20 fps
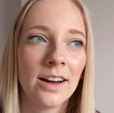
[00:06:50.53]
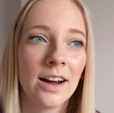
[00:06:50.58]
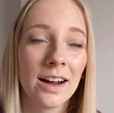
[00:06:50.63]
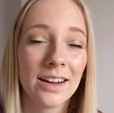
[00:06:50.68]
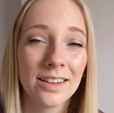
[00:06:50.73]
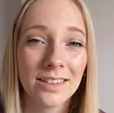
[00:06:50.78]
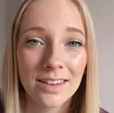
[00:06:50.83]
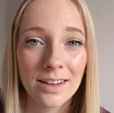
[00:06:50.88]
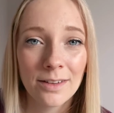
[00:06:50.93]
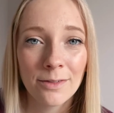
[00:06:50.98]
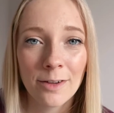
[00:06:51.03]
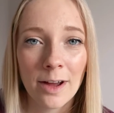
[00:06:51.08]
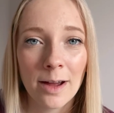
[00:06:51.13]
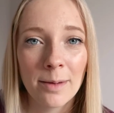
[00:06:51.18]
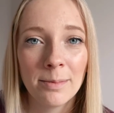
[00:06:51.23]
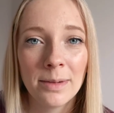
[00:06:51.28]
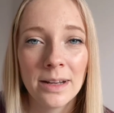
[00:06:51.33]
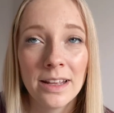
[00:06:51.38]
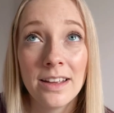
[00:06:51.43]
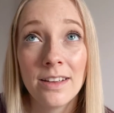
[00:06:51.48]
I can see
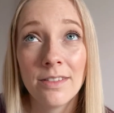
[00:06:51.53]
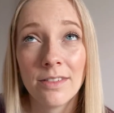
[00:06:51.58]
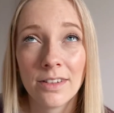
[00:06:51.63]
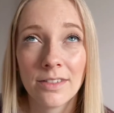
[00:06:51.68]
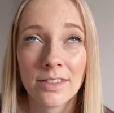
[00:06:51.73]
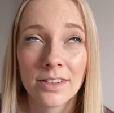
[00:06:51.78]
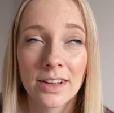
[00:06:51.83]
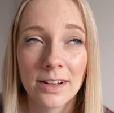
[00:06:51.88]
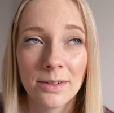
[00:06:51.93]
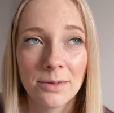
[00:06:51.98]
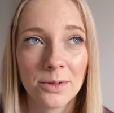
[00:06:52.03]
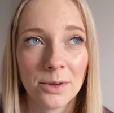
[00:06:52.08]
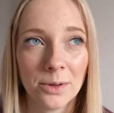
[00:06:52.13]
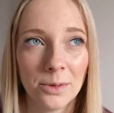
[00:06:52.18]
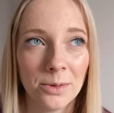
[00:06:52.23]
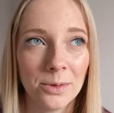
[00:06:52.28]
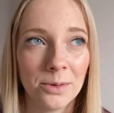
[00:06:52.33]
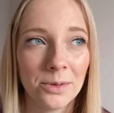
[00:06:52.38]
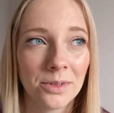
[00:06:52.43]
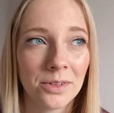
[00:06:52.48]
family even if it's
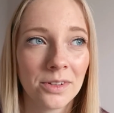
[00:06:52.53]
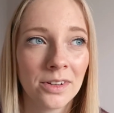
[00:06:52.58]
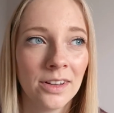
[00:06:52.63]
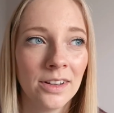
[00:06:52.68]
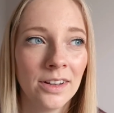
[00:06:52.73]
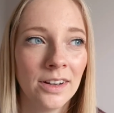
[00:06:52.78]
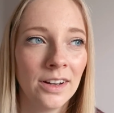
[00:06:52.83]
outdoors.